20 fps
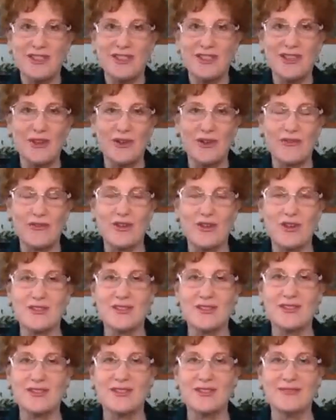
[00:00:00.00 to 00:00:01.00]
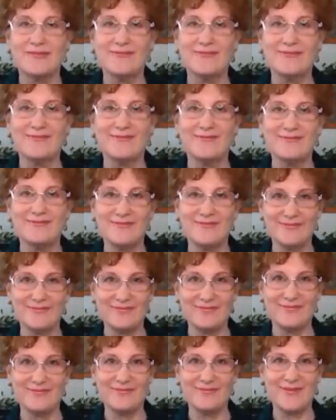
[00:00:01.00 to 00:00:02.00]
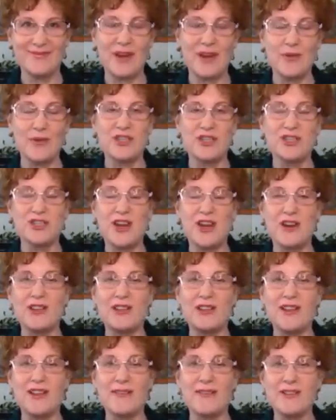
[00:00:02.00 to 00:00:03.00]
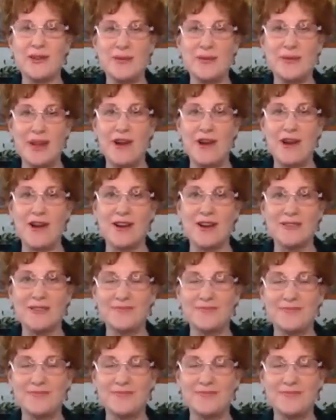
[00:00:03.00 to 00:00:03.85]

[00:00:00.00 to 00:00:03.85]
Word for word: the universe. And we share the love that we are.